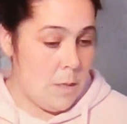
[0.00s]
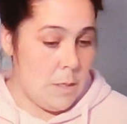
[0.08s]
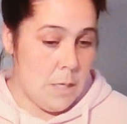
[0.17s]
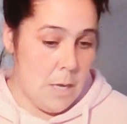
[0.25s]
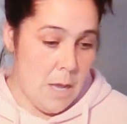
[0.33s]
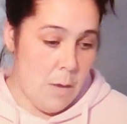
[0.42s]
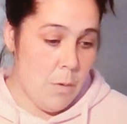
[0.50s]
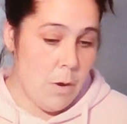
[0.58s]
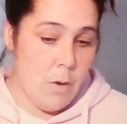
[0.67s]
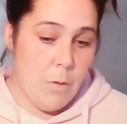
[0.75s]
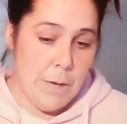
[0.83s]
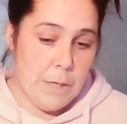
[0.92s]
Today
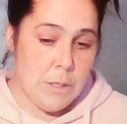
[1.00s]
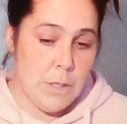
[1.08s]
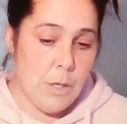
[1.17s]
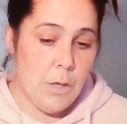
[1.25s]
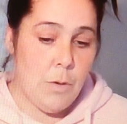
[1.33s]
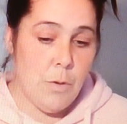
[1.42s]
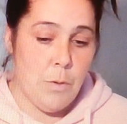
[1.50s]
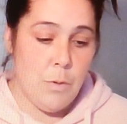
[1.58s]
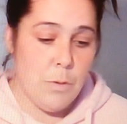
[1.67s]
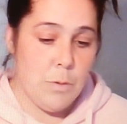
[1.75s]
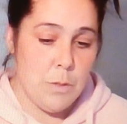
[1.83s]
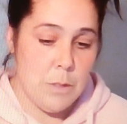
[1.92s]
we're going to
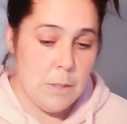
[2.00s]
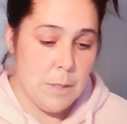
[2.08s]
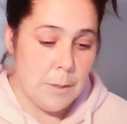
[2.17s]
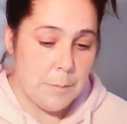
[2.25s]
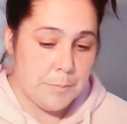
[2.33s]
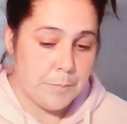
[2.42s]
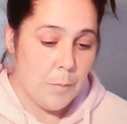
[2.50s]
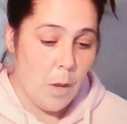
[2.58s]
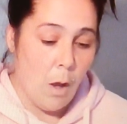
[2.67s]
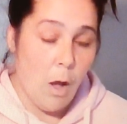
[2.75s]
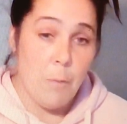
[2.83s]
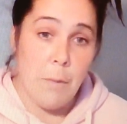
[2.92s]
use
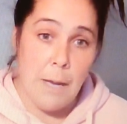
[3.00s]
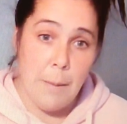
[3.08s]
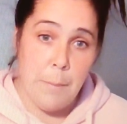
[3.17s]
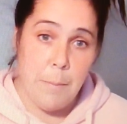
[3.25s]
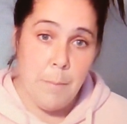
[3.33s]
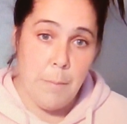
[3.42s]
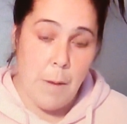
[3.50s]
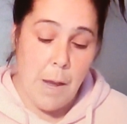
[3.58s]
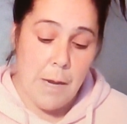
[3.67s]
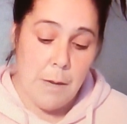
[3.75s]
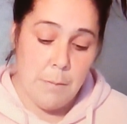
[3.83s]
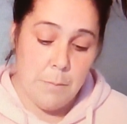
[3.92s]
all my
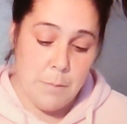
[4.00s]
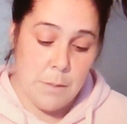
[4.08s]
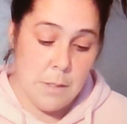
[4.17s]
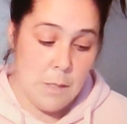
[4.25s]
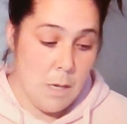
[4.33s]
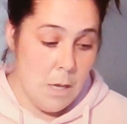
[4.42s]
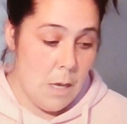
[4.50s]
items